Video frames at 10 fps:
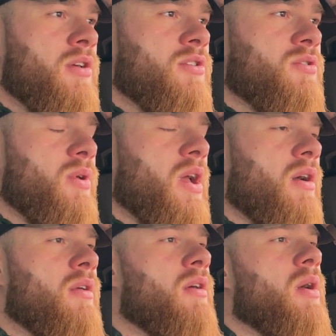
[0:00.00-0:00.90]
So
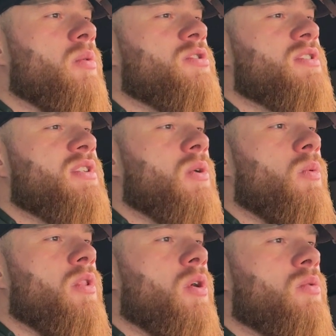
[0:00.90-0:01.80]
yeah, I will just stick
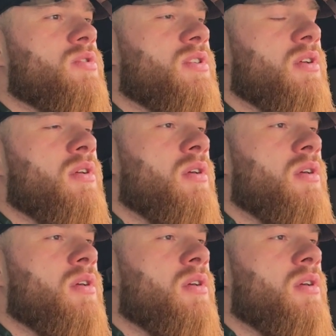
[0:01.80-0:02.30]
with those